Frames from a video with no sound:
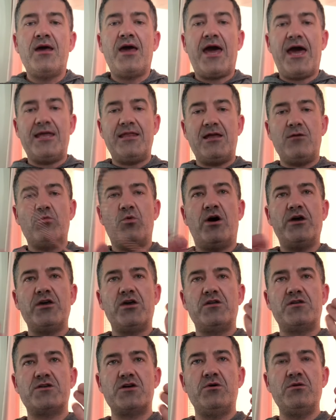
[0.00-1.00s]
And then what
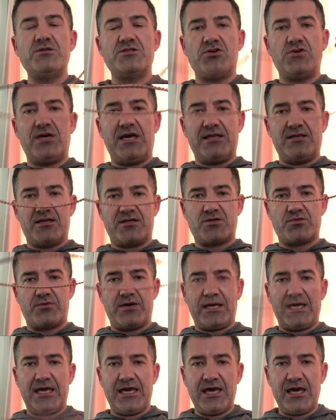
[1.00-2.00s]
you do is you get this
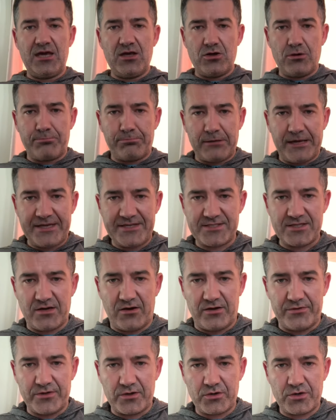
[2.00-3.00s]
ring here, you place it
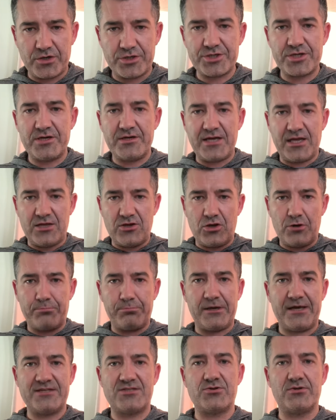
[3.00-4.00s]
on the cushion, and you
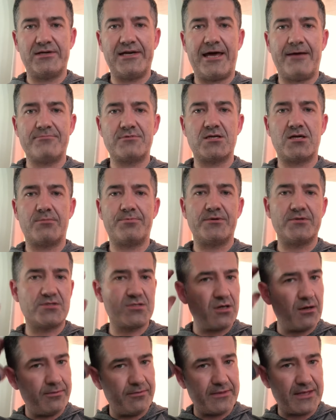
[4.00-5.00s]
place your laptop on
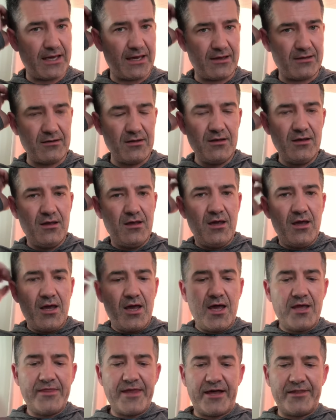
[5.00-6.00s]
top of that.
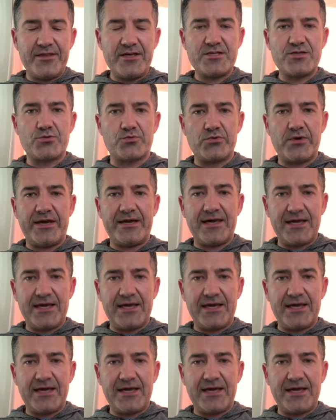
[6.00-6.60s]
Now this ring,